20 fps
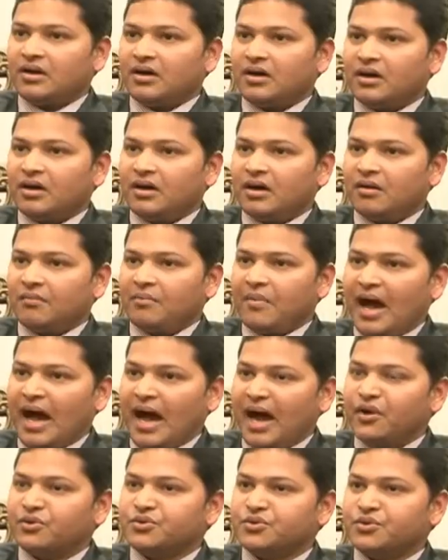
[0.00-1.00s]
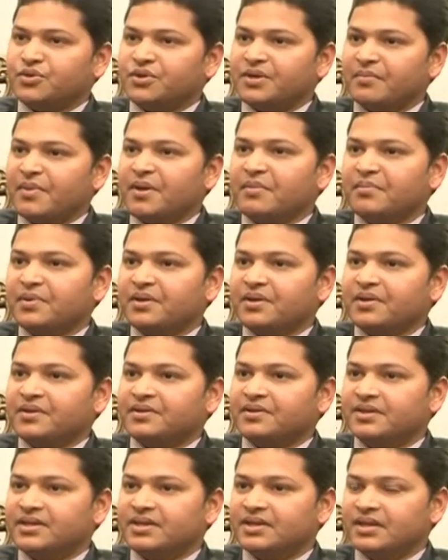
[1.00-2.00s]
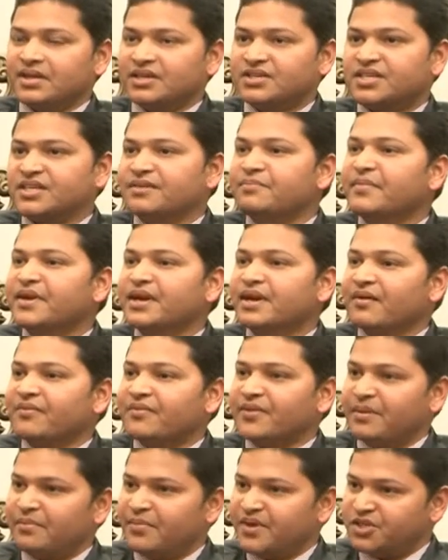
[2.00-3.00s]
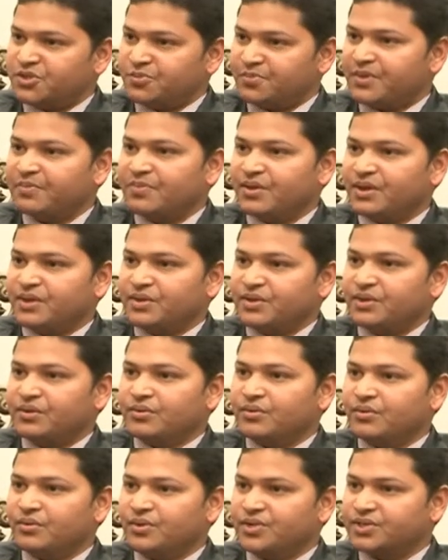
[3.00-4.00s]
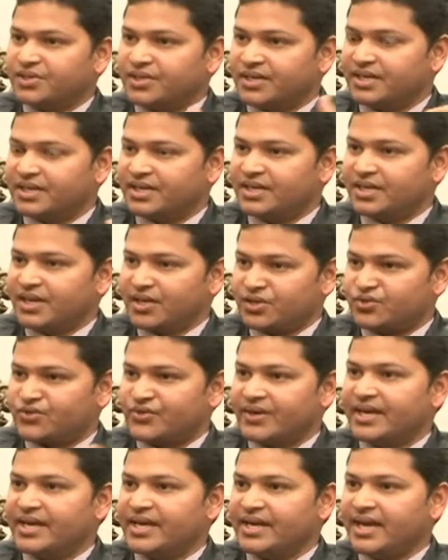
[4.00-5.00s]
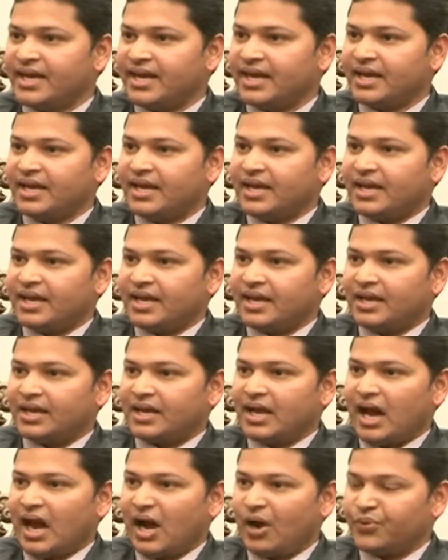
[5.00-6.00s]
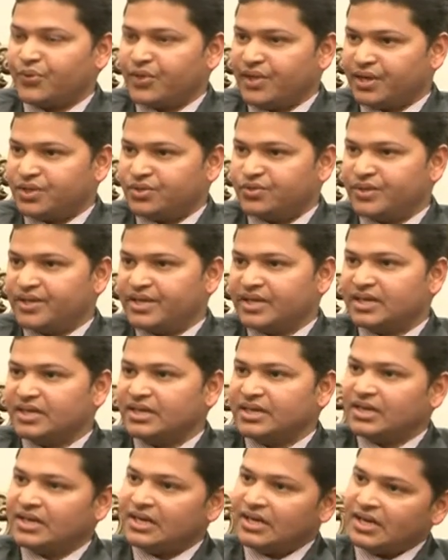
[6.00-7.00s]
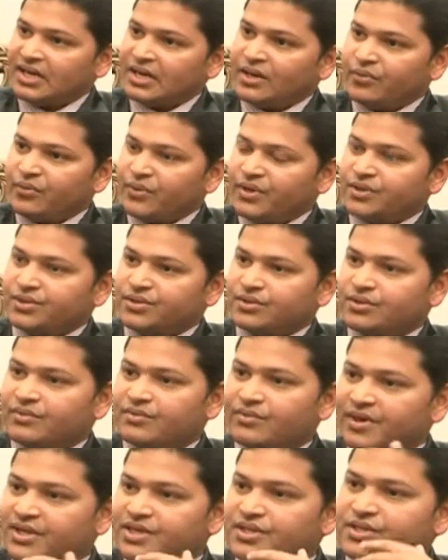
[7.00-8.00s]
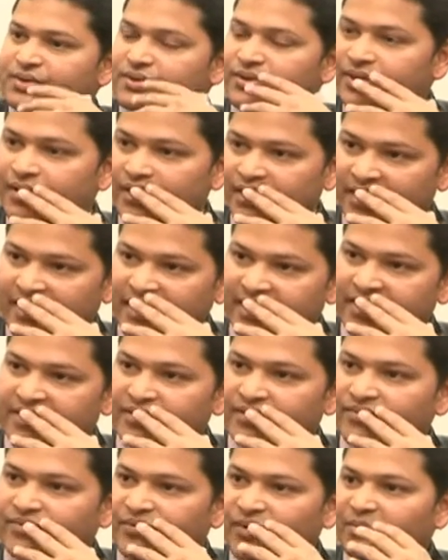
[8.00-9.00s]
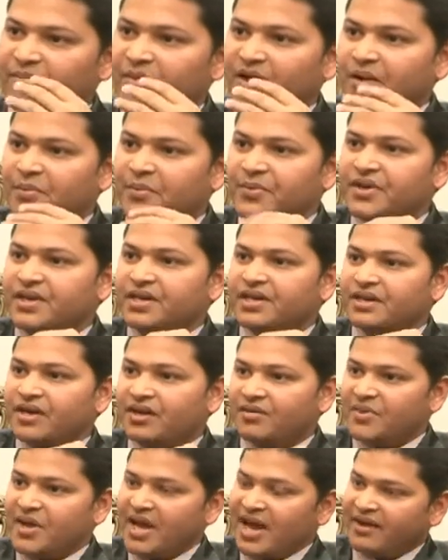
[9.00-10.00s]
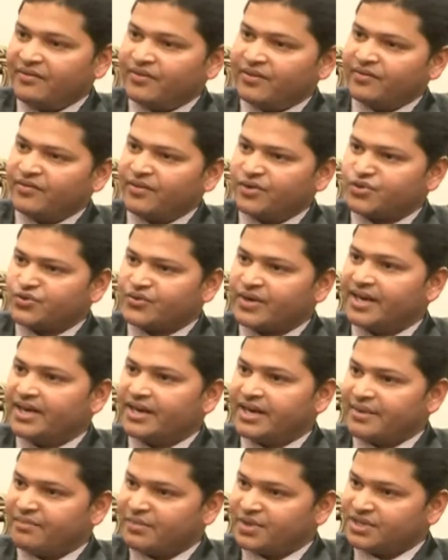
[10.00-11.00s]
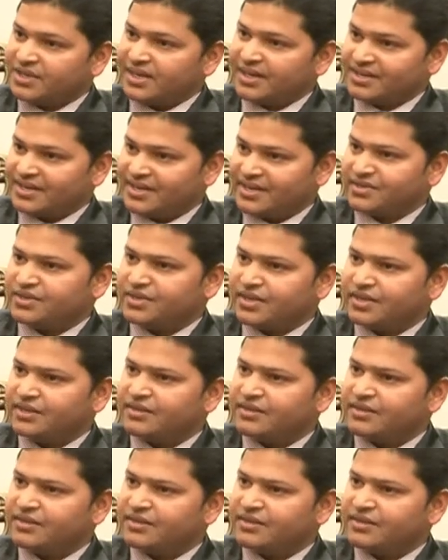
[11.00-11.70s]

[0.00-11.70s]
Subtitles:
How do you remember the achievement of Nepalese people? Who studied in Australia and how they are doing. What is your formal opinion on behalf of Australian Embassy, Excellency?